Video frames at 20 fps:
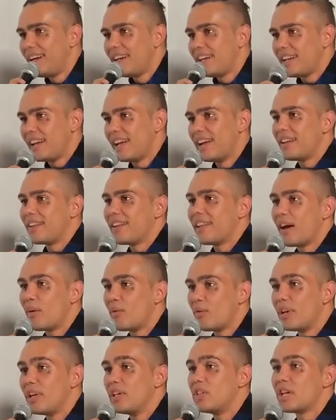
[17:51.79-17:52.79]
yeah, that
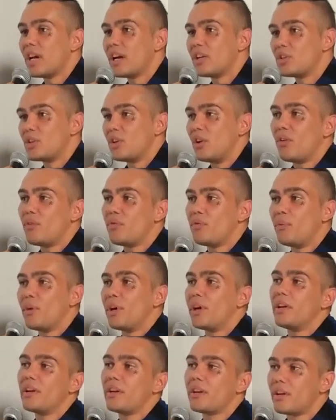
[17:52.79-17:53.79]
really changed a lot for
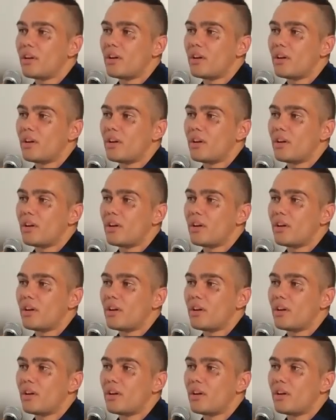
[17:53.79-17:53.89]
me.